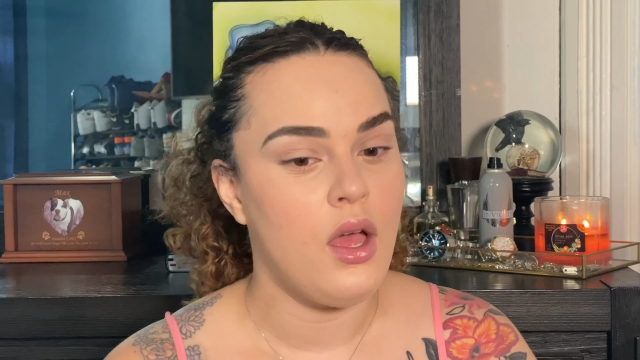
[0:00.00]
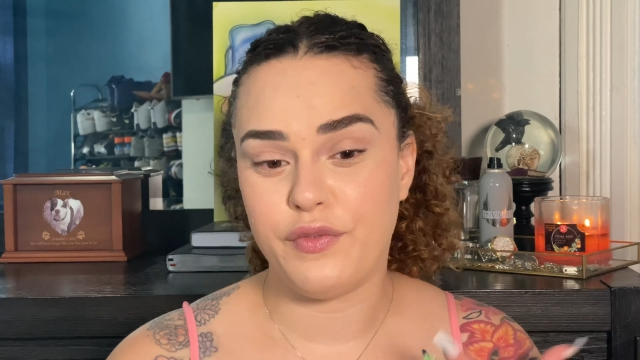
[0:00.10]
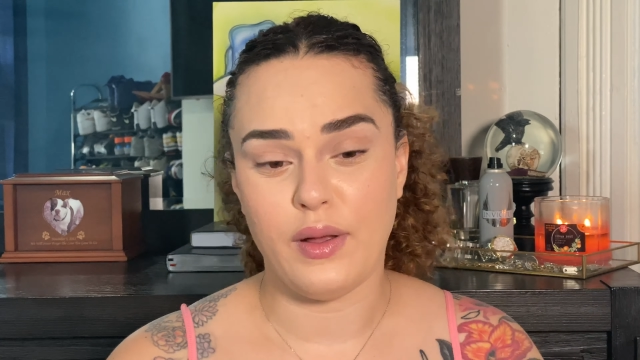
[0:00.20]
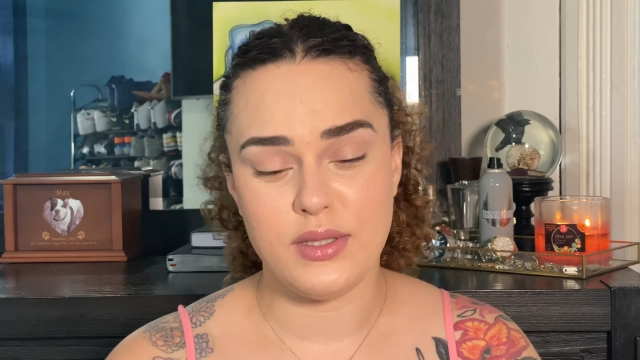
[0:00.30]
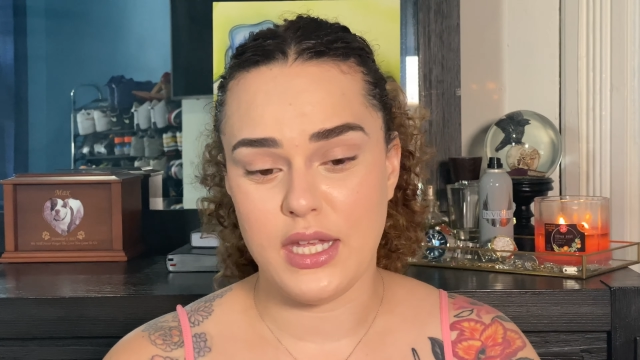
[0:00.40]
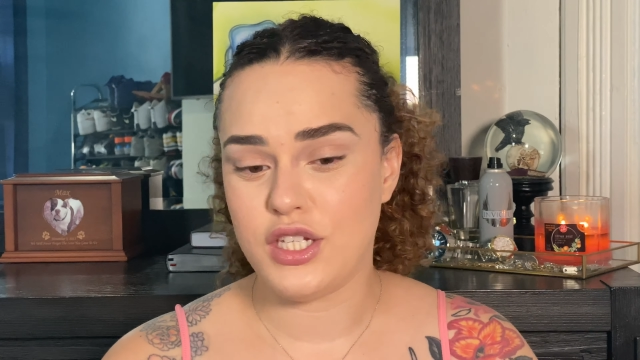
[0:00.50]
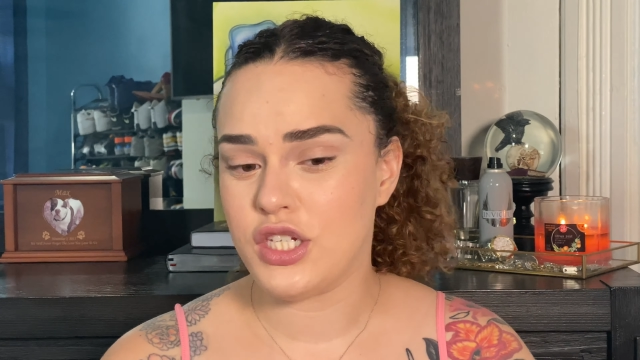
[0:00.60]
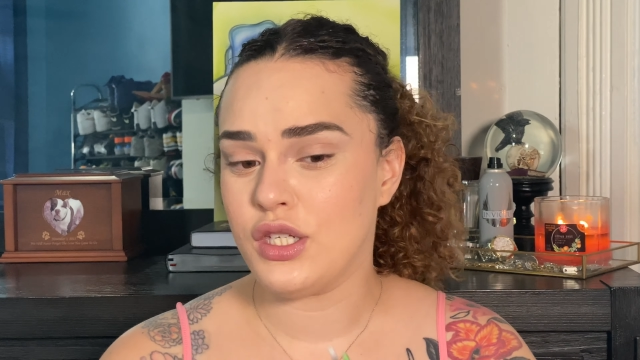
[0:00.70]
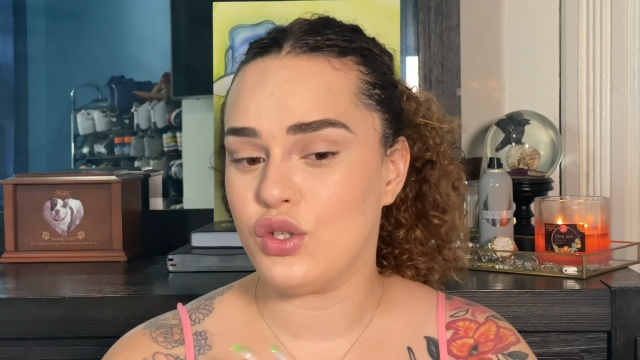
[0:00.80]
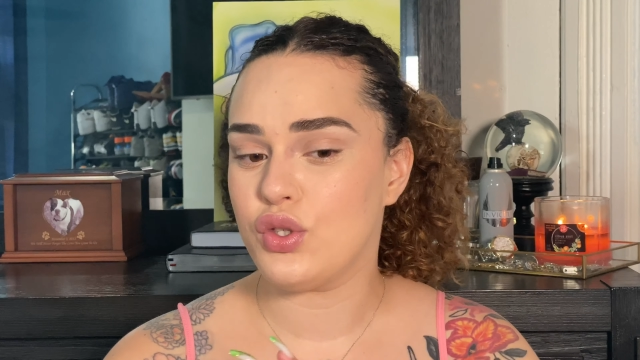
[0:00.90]

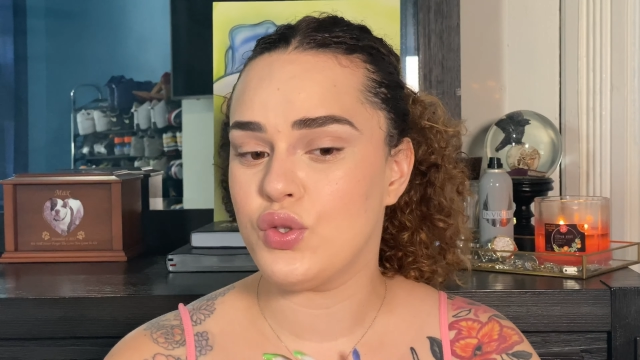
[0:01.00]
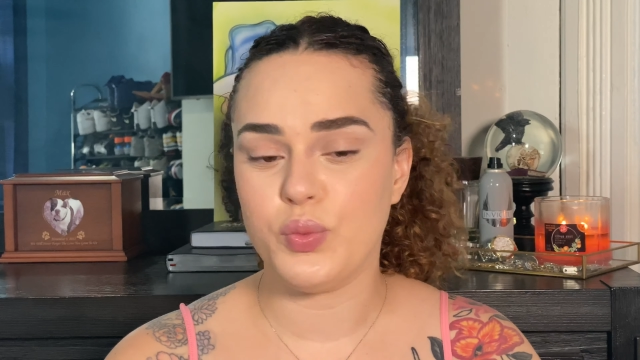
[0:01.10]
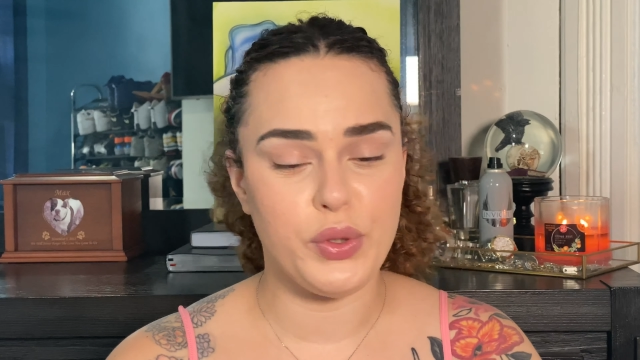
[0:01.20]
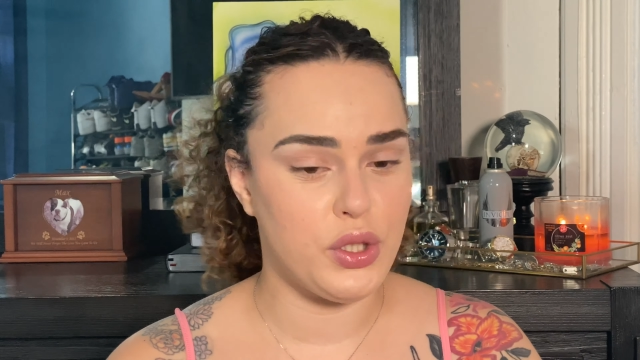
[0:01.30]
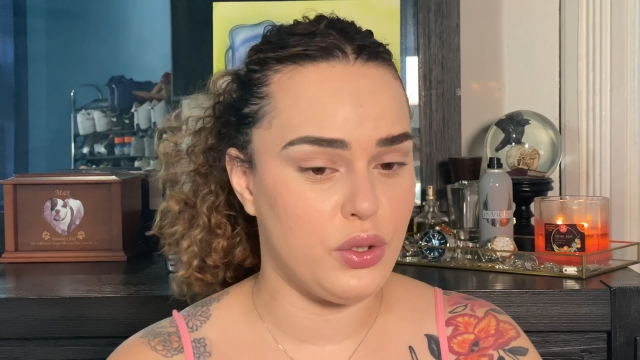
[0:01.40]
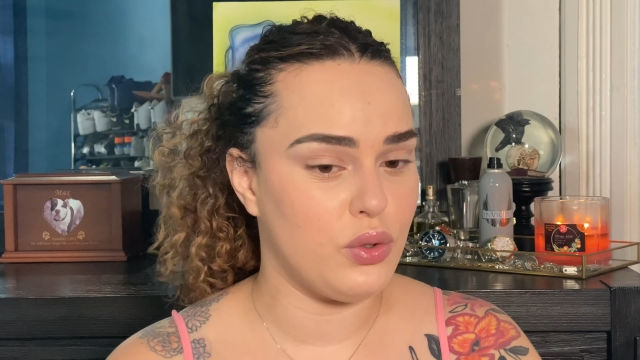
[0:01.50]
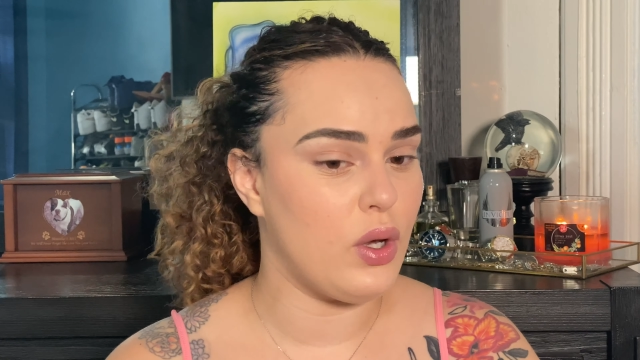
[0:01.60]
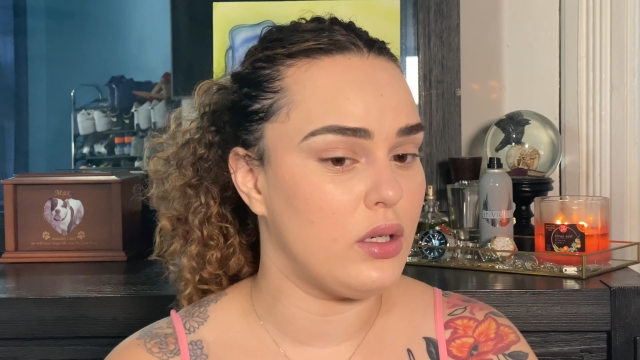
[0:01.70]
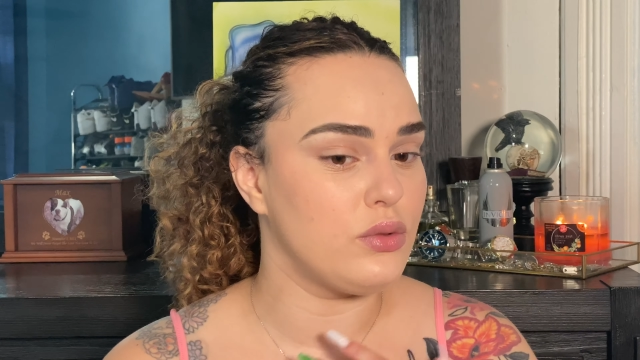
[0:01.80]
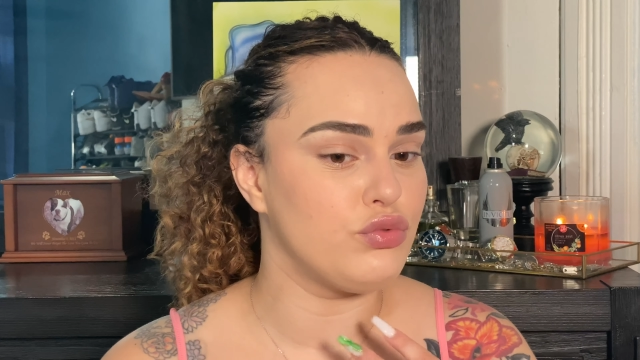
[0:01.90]
Foundation, super cute,
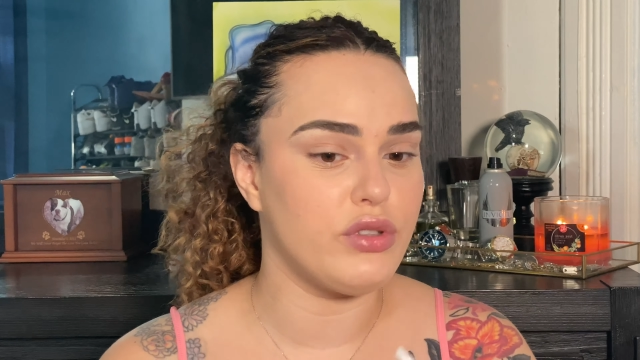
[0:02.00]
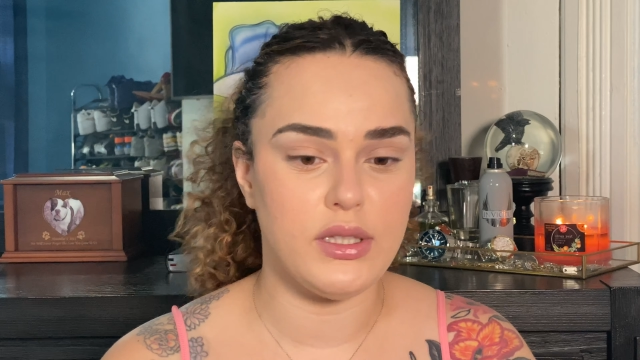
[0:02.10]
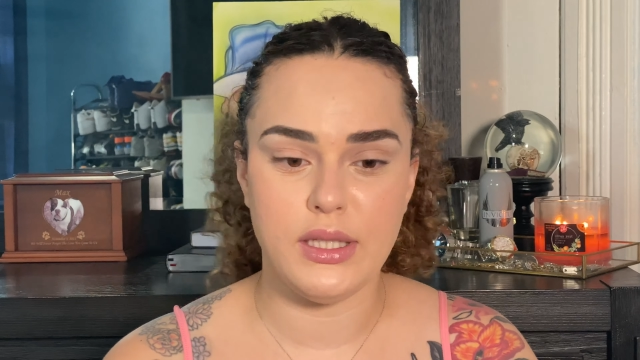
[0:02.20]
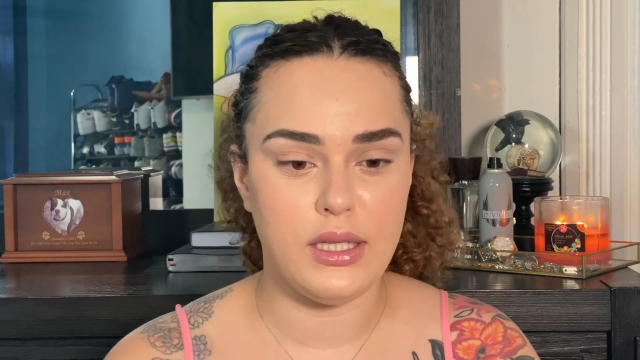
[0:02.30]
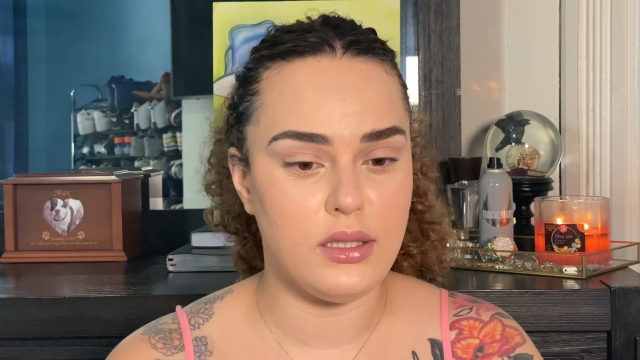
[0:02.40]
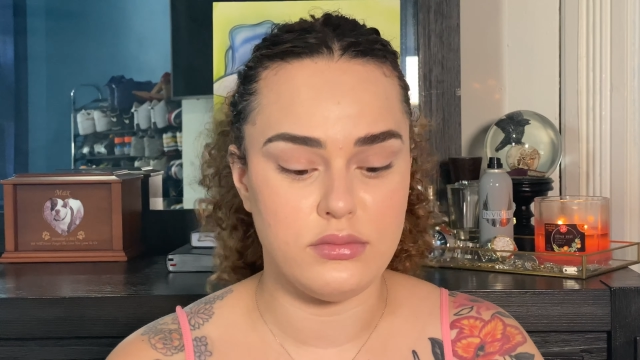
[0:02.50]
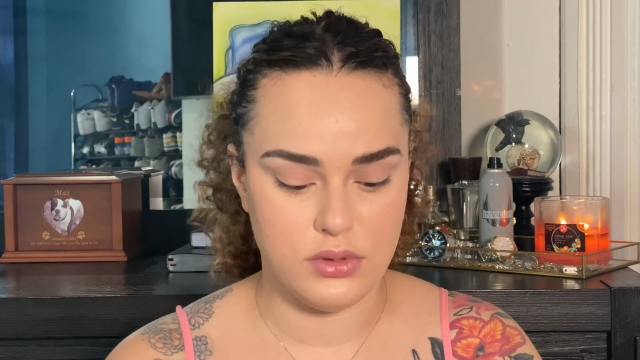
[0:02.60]
really